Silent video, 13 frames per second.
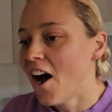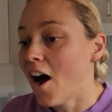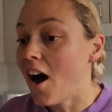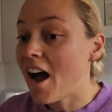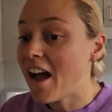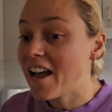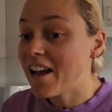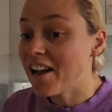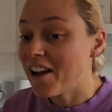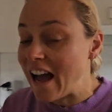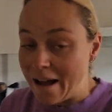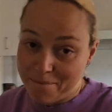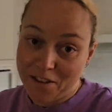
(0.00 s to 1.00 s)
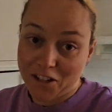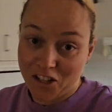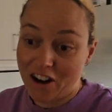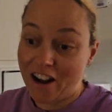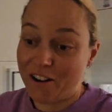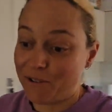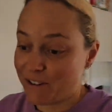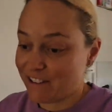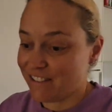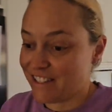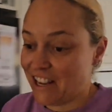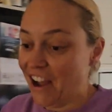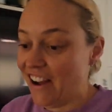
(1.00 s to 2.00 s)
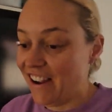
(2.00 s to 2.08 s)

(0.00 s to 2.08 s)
I am the child. So,